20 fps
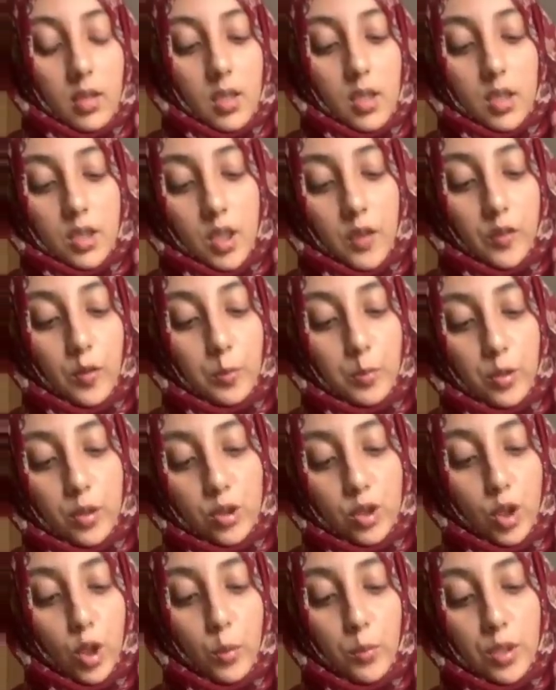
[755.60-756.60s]
So if you put
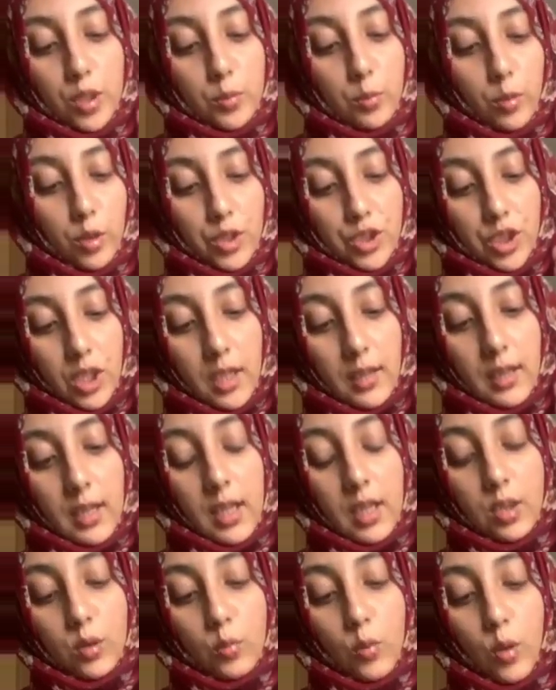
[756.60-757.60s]
too much moisture in
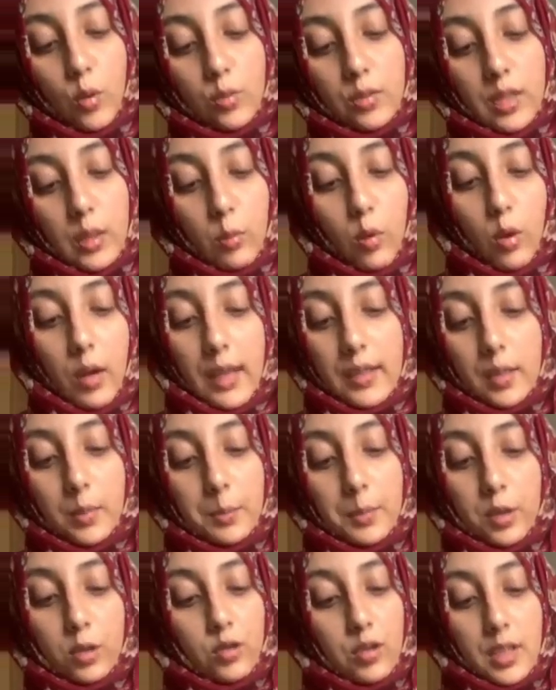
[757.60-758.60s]
there, they won't end up
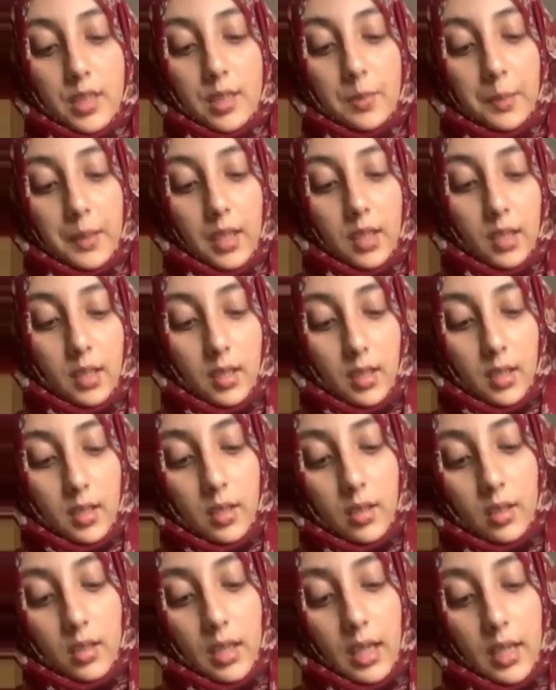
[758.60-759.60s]
be crispy,
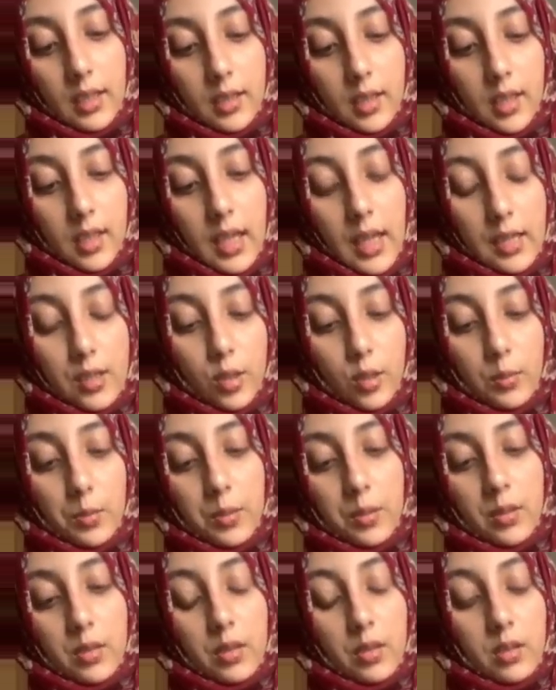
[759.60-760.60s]
okay? They're going to end up
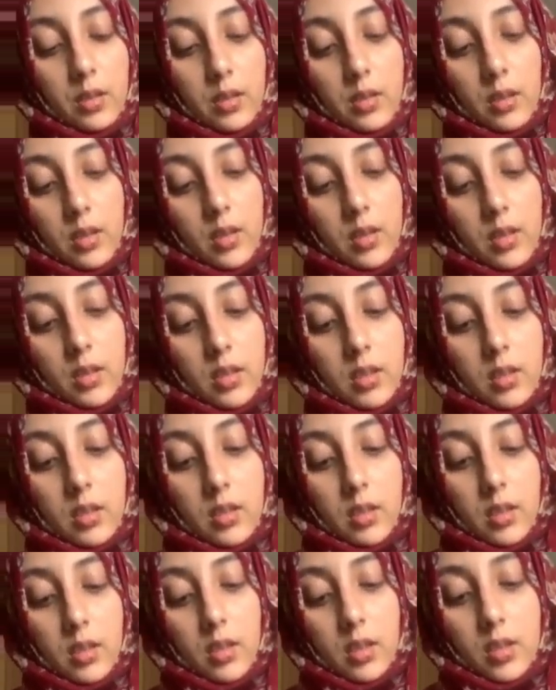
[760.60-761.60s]

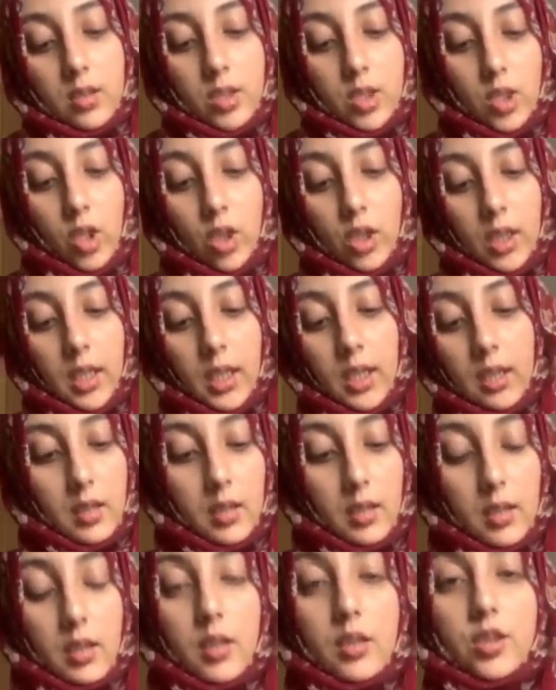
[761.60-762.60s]
soggy.
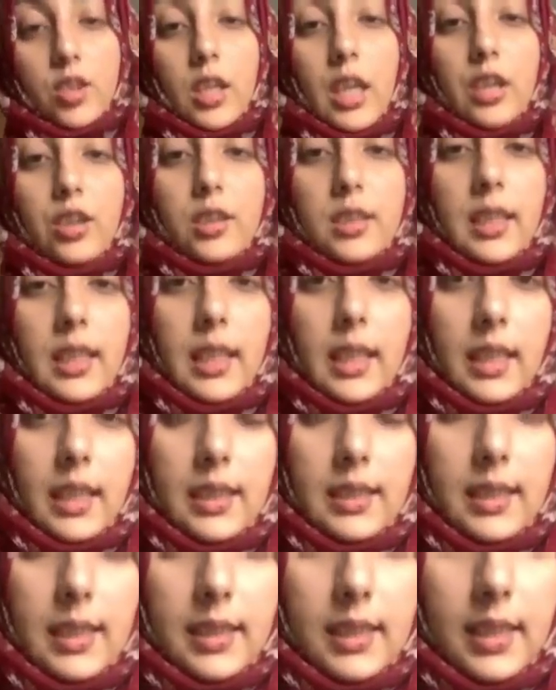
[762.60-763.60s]
So can you see the
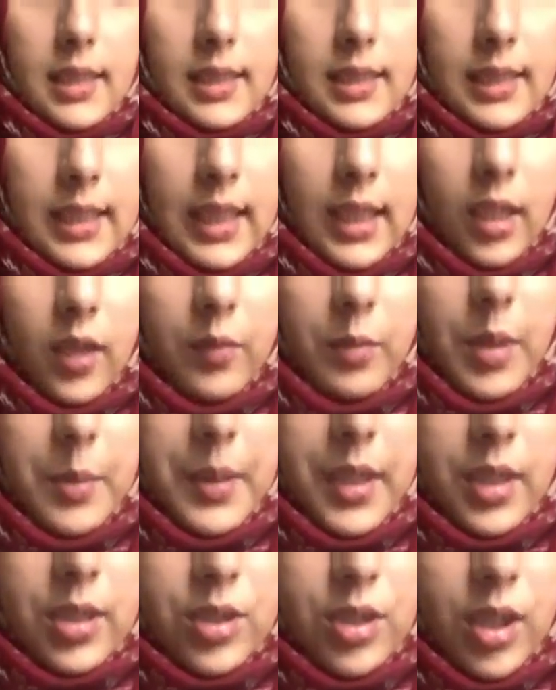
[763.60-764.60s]
consistency of my
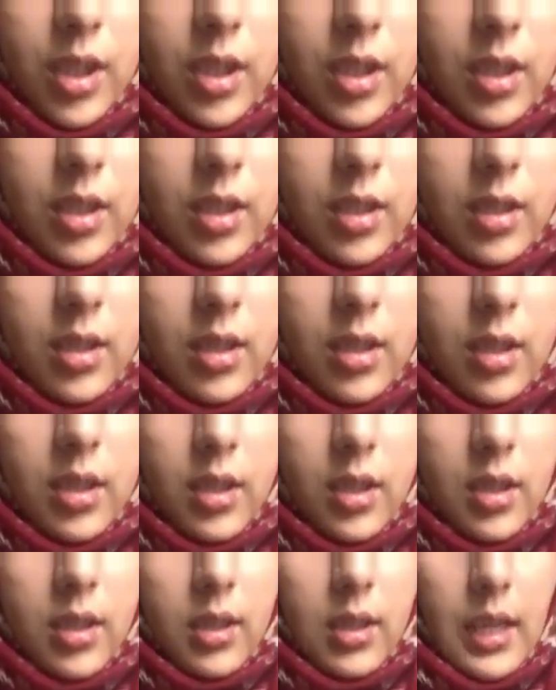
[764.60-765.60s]
mixture?
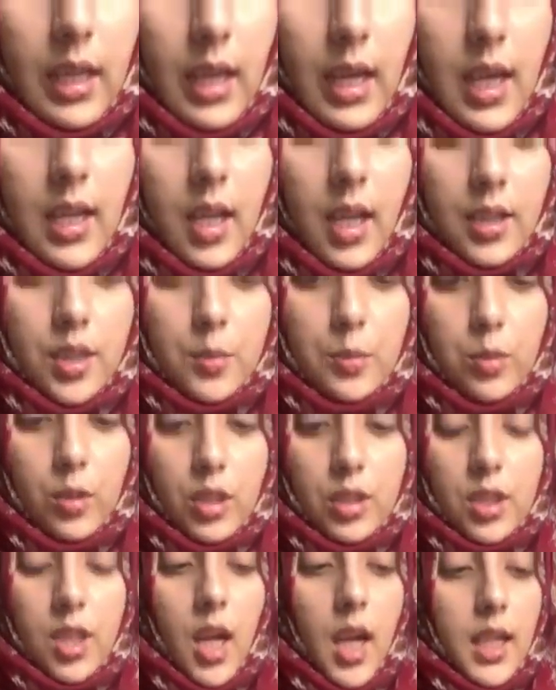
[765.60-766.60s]
Yeah, I like to put
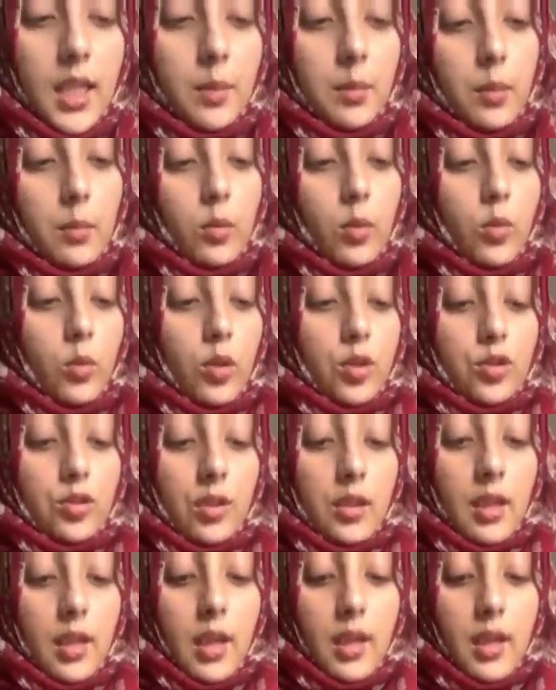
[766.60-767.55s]
a tiny bit more water in there, I